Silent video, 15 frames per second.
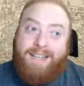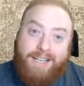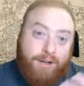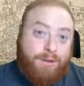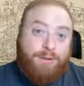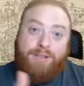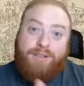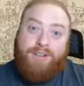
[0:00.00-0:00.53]

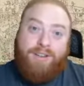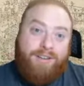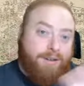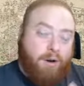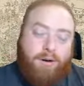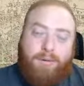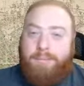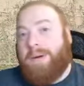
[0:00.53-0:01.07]
Here's the,
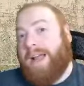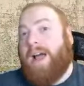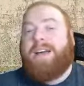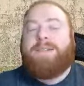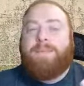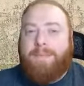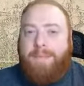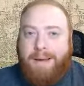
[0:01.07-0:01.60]
or my
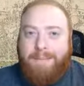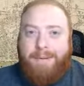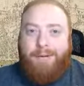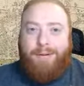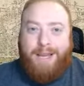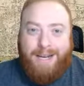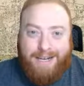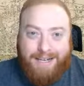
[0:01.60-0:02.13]
husband might be
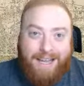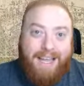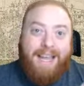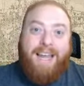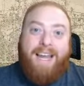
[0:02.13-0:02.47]
related.